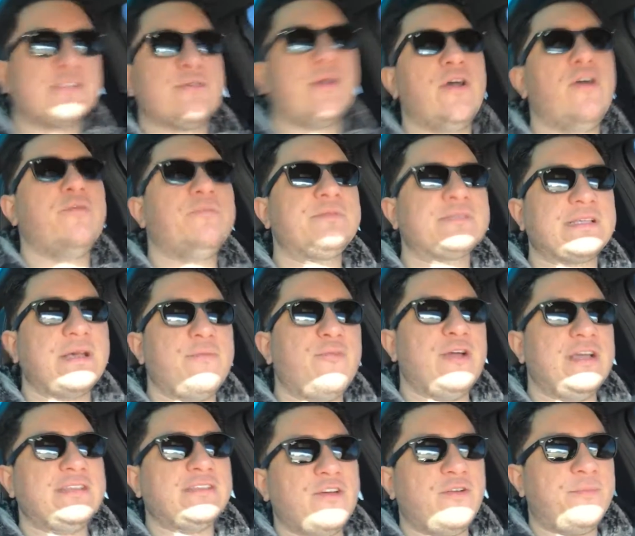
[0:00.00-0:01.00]
so I hope
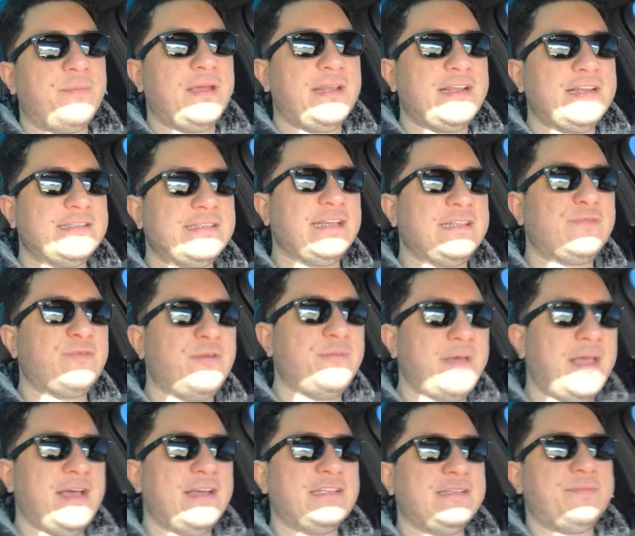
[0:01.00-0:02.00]
Subway's open because that's what
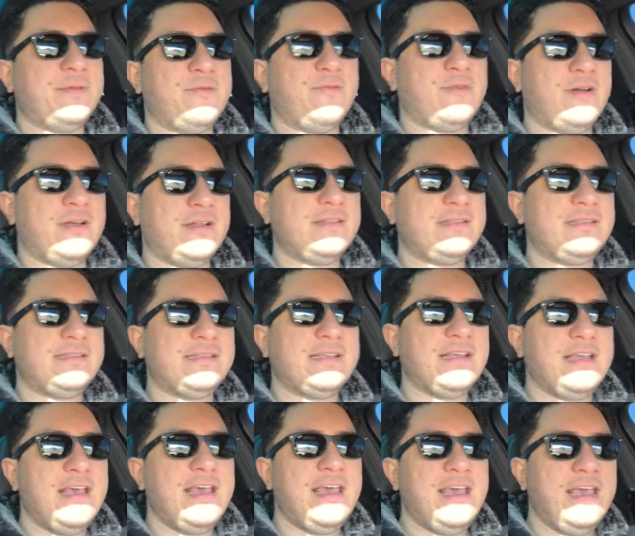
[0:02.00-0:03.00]
my husband wants.
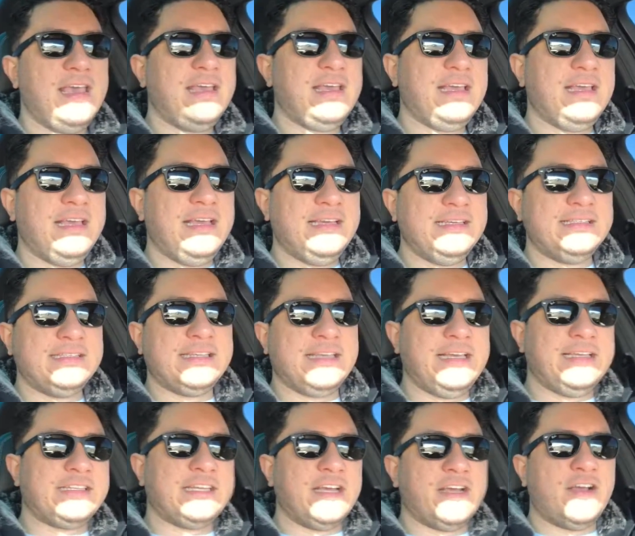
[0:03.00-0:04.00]

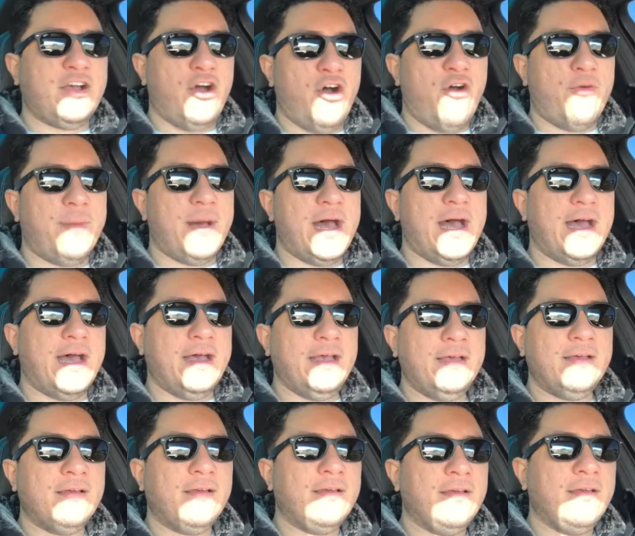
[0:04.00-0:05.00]
Easy, Tacoma!
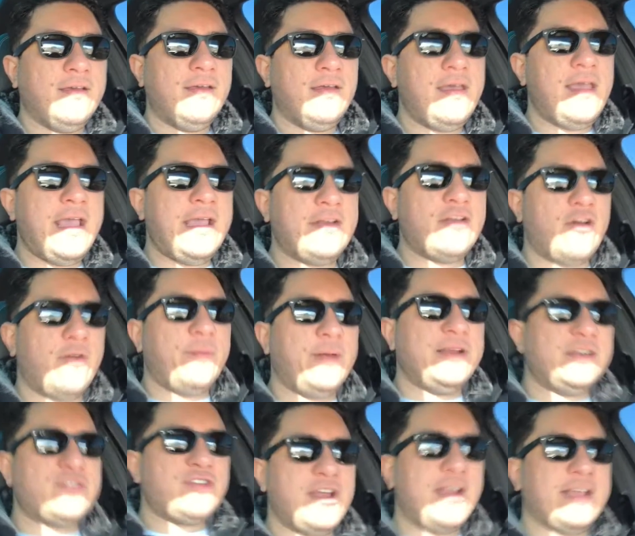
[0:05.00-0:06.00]
Ain't
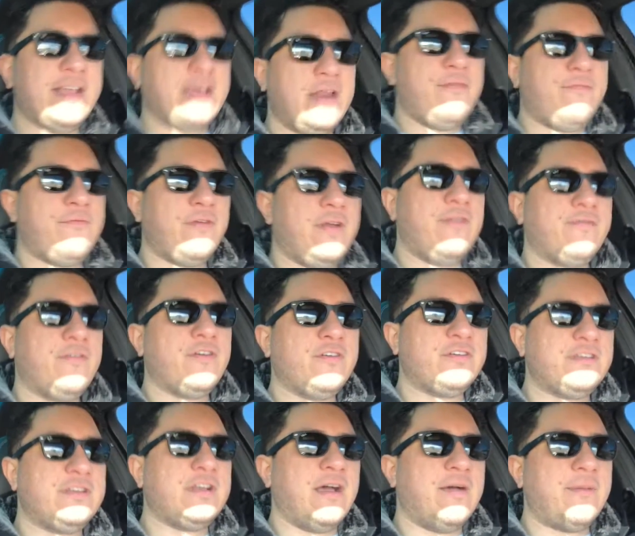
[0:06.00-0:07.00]
nobody trying to get in front of your
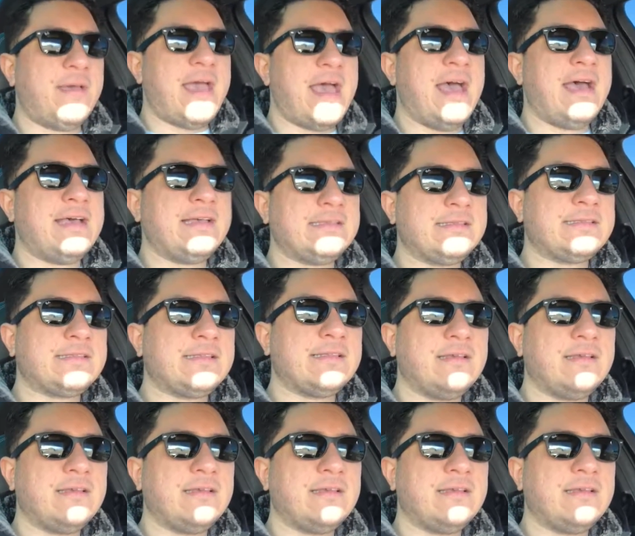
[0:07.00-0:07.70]
dumbass.